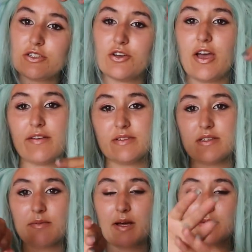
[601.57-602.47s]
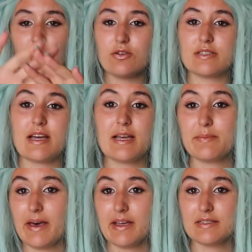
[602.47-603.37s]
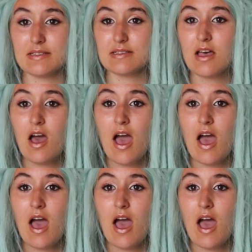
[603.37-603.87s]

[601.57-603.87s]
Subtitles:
So you have to sometimes go into tight places.